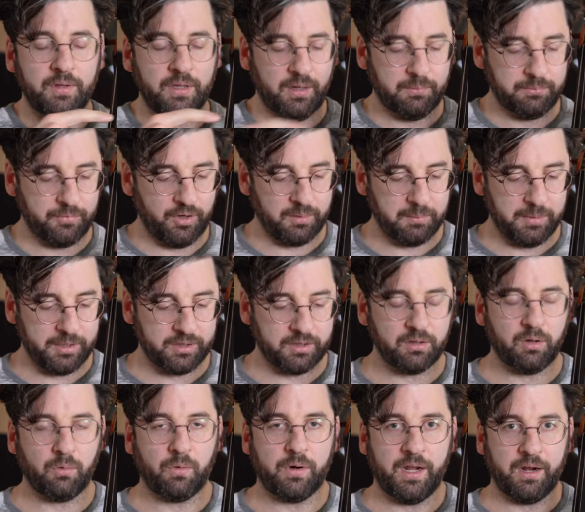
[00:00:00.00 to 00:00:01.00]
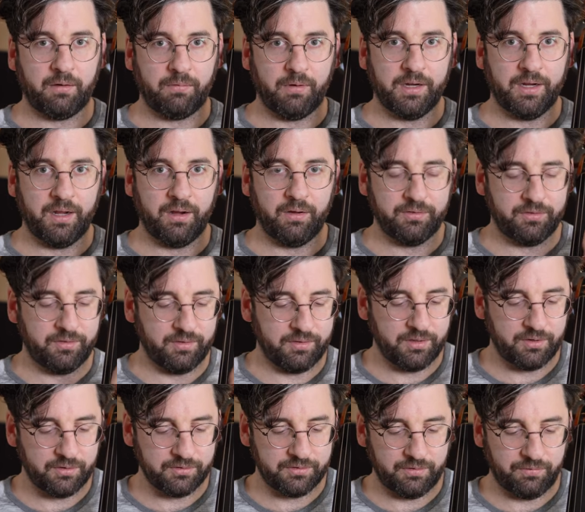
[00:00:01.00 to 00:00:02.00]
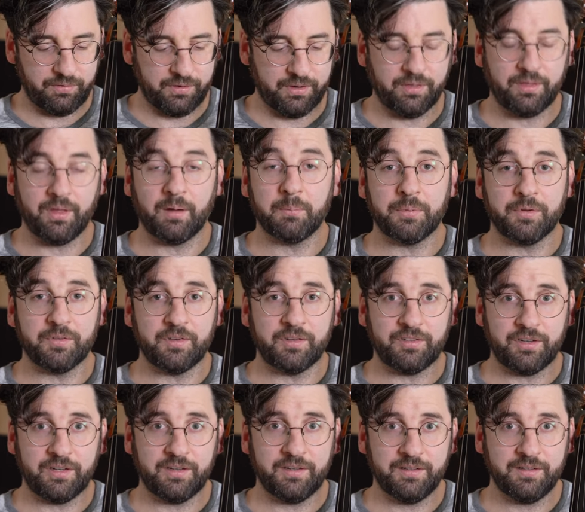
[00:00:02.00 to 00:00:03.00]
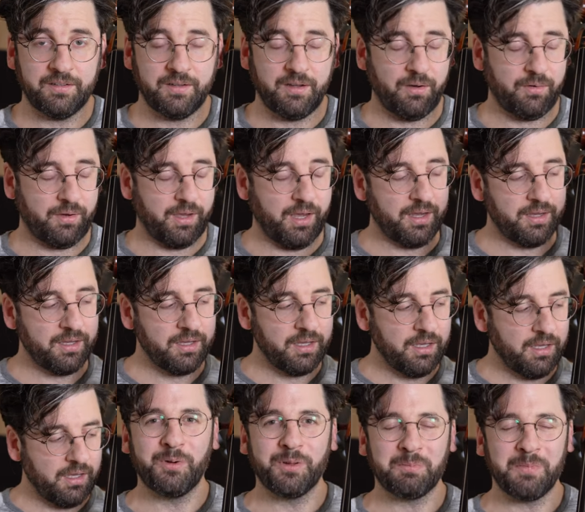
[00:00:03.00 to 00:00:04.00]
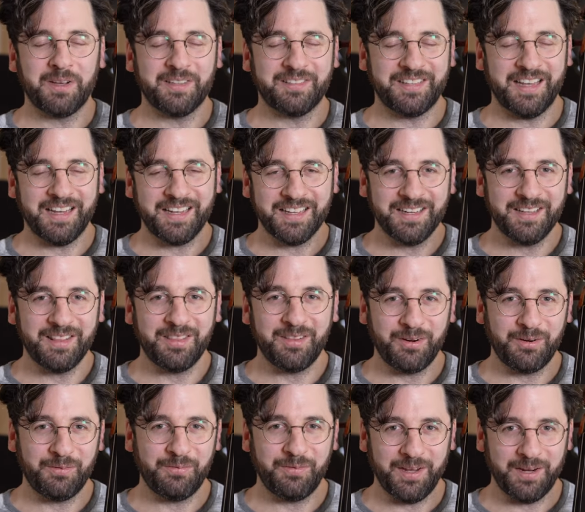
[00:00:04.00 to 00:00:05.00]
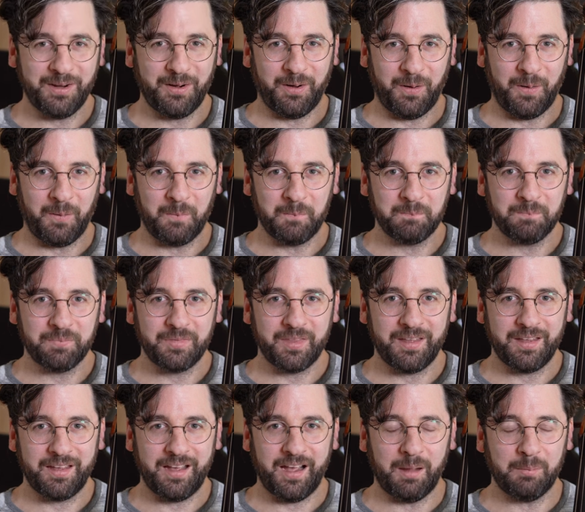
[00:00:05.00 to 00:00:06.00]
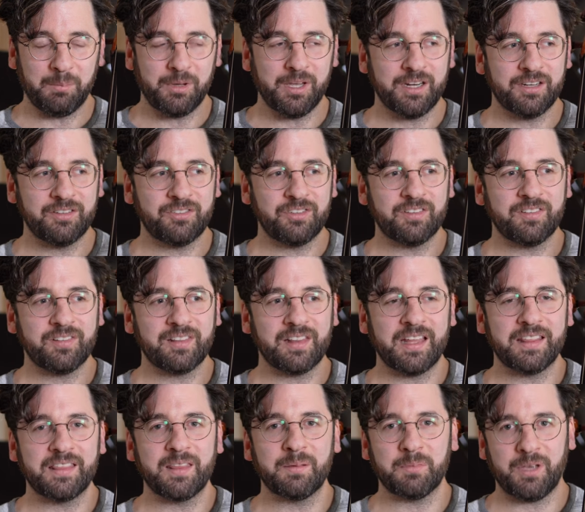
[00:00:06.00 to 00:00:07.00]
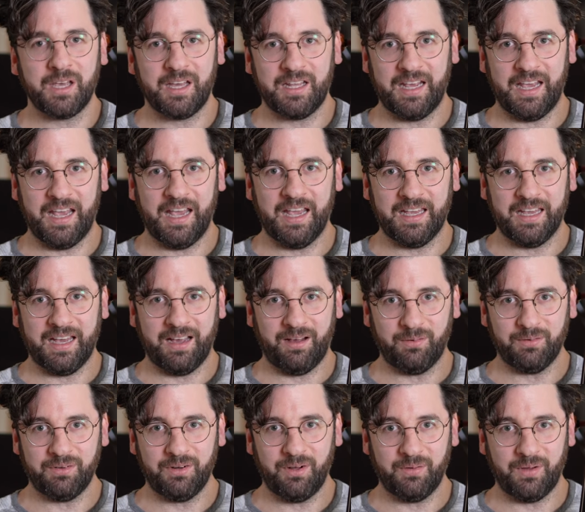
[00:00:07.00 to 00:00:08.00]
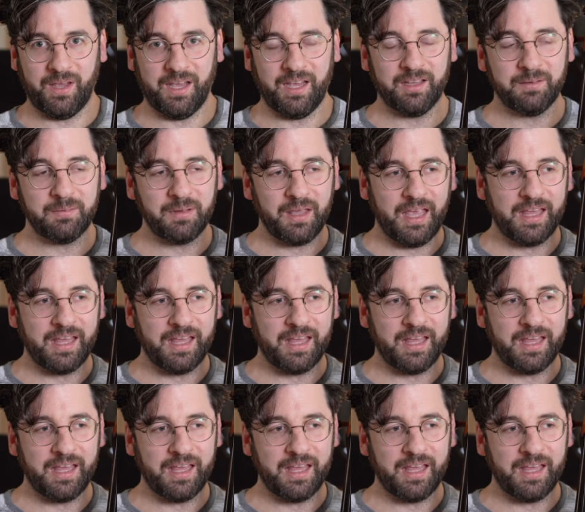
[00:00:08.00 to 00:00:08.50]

I'm talking about the lower neck right now. It's a little different in thumb position, okay? With my second and third finger, I'm going to just let them kind of hang out, okay?